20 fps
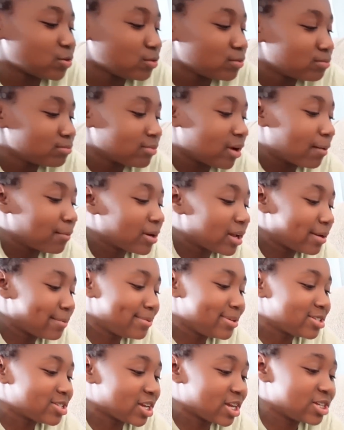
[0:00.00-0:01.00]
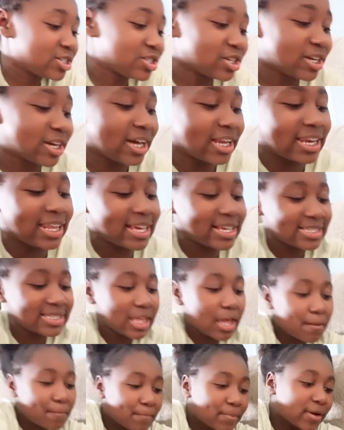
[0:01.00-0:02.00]
Kaliyah's
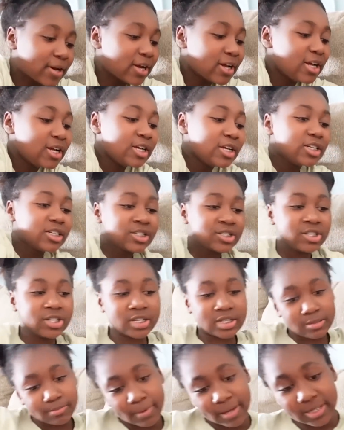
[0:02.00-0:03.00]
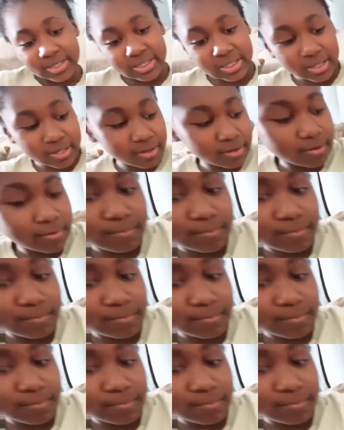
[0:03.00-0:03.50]
diaper. She is messing.